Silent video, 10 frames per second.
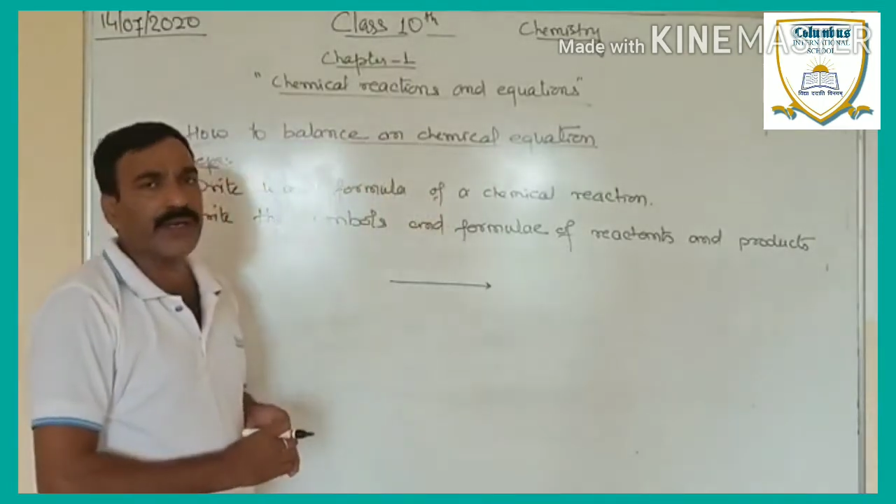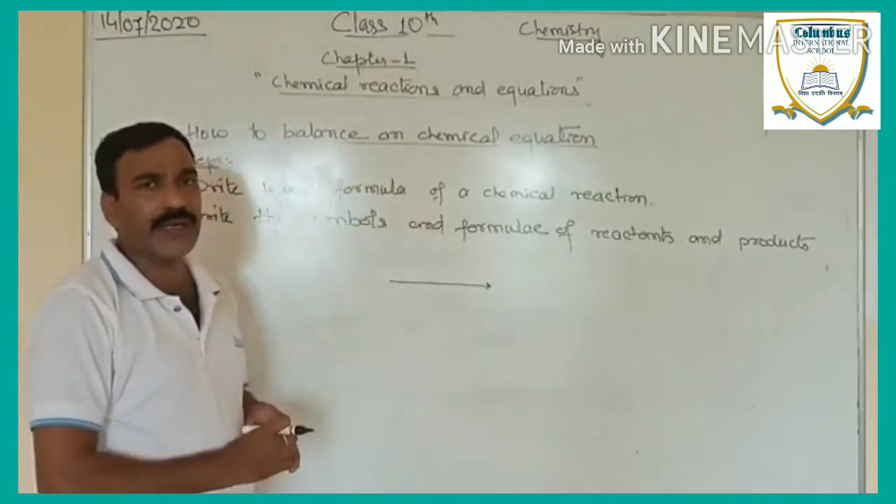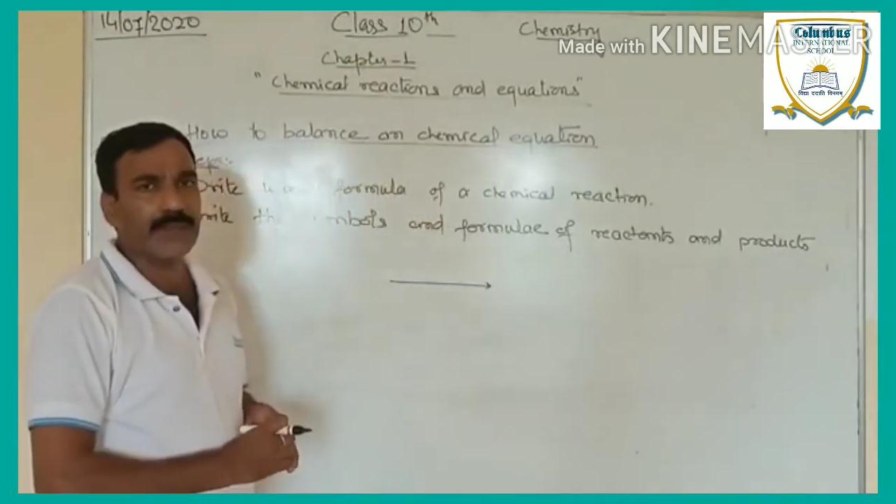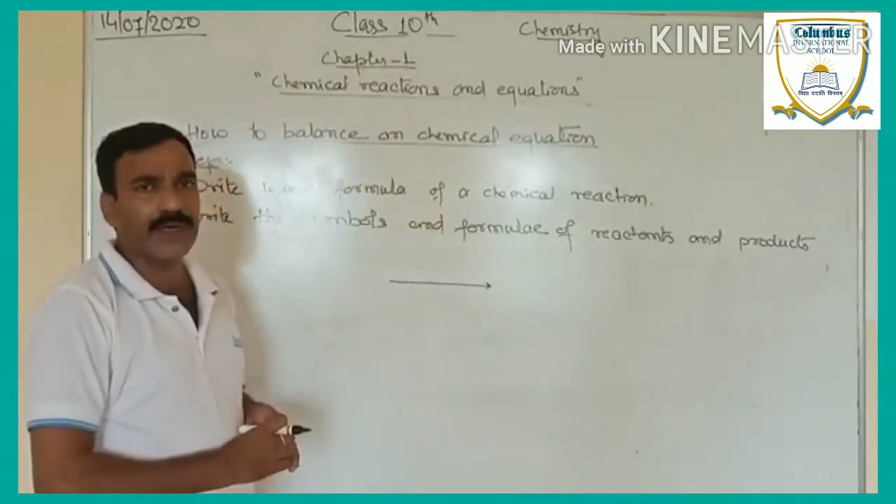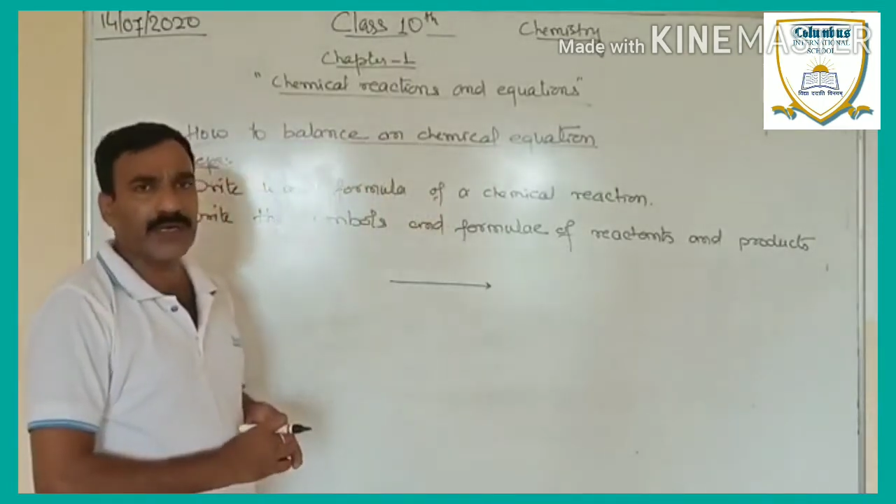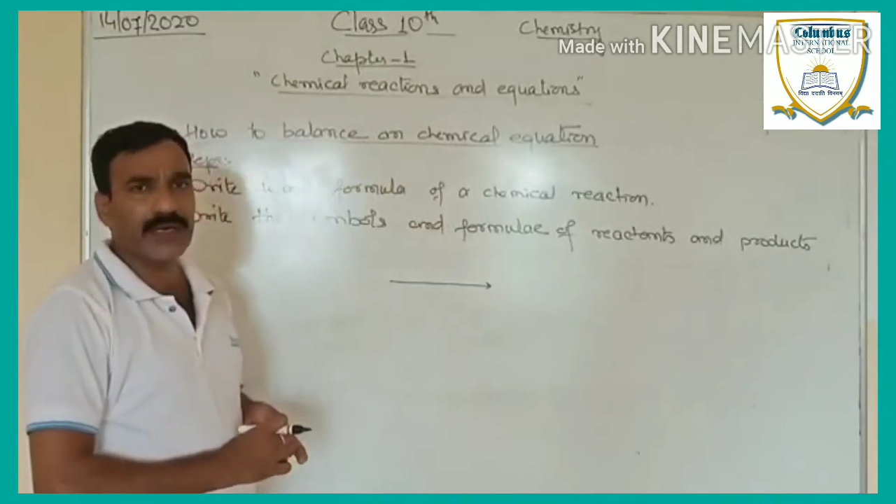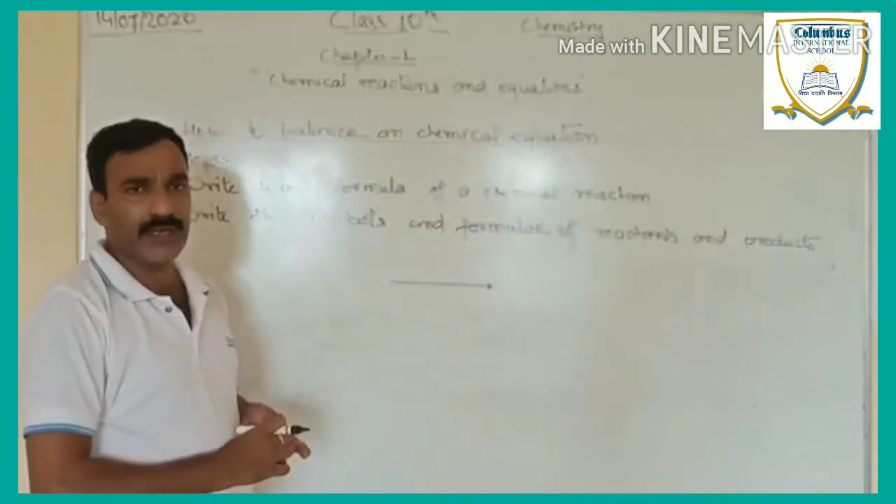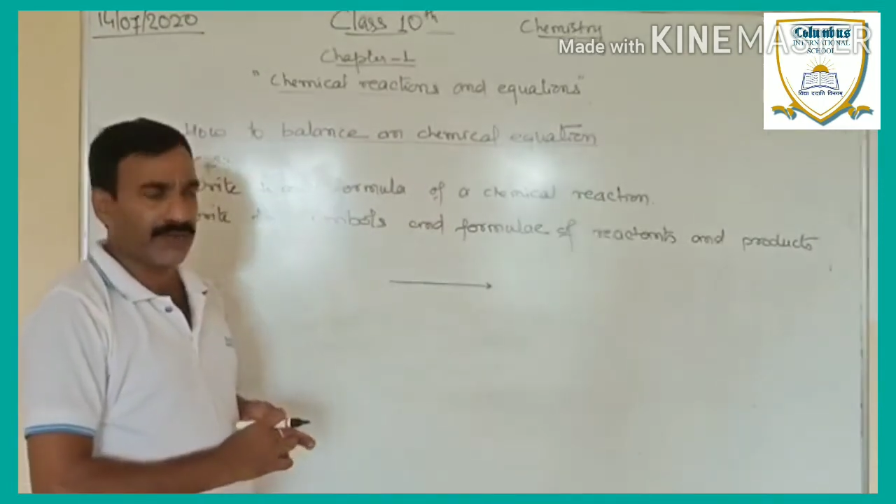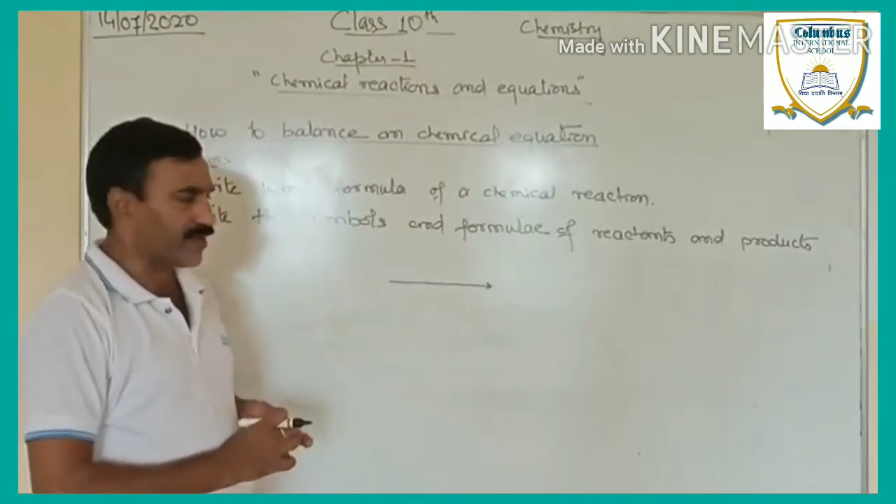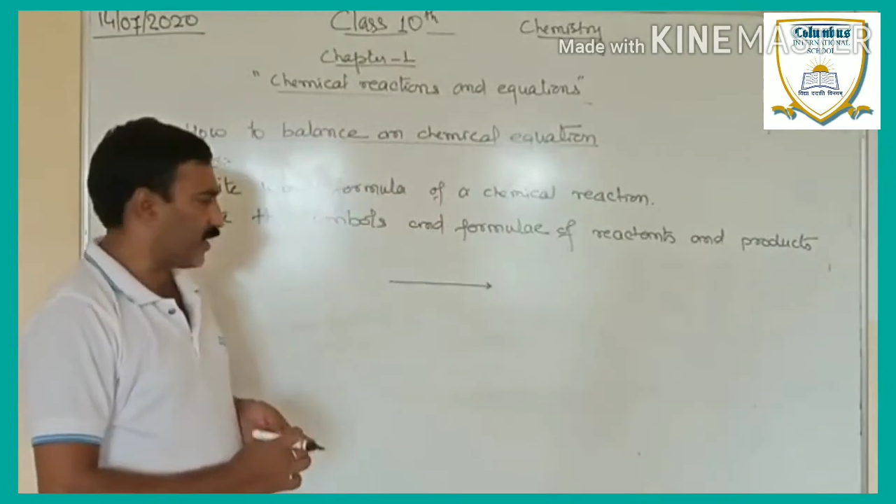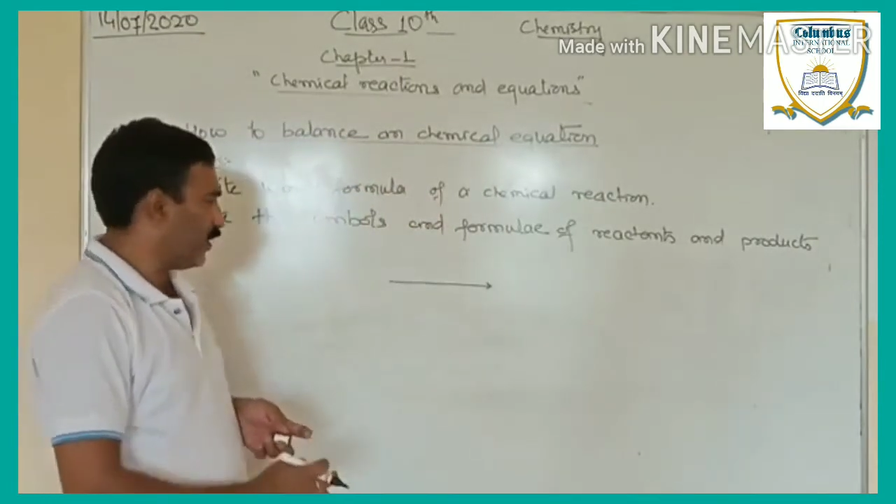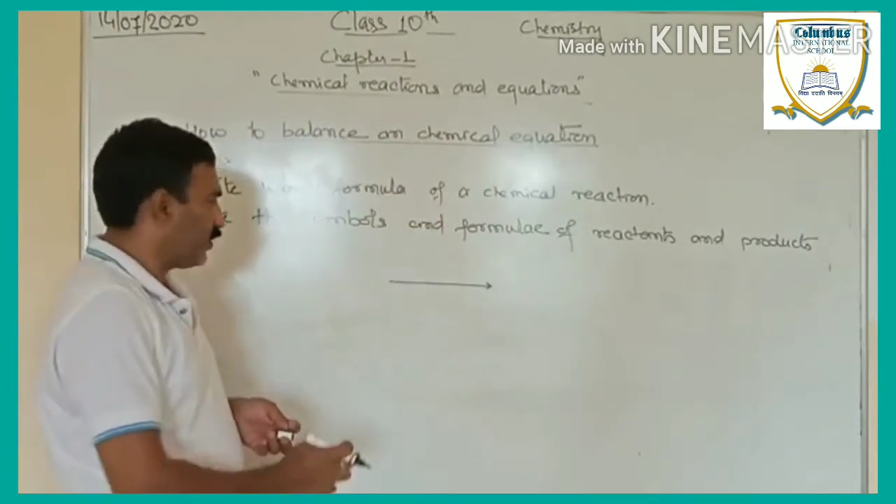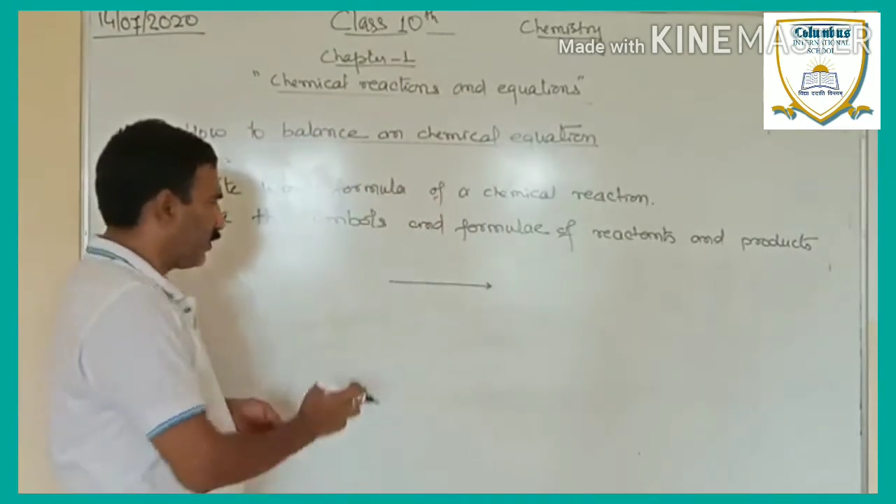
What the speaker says: a chemical equation.